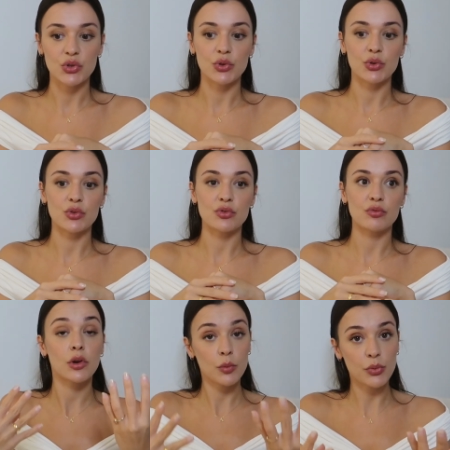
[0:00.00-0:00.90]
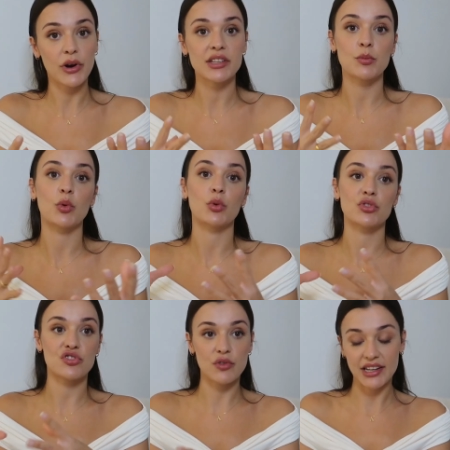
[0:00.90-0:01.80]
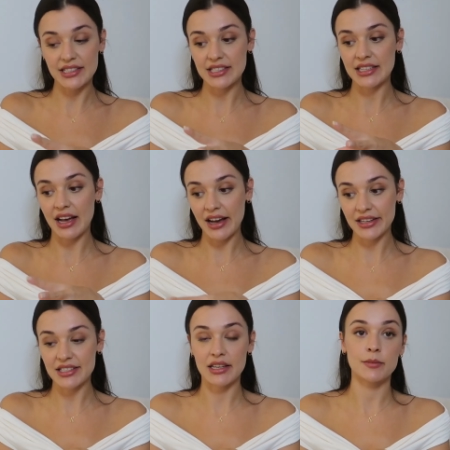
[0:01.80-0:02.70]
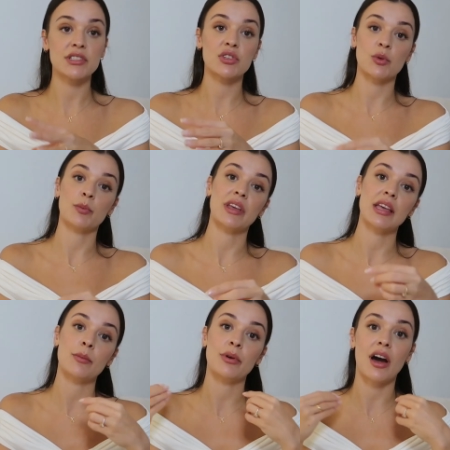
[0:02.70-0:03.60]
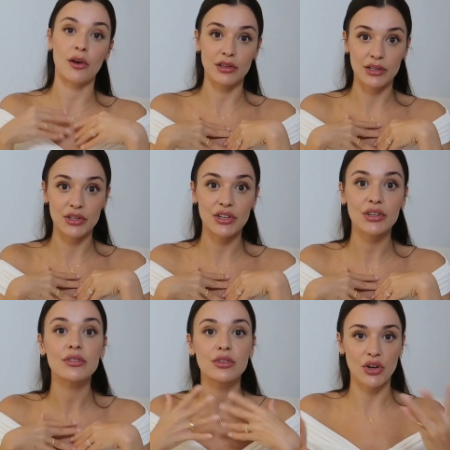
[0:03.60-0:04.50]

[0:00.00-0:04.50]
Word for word: to incorporate more trendy items to keep our look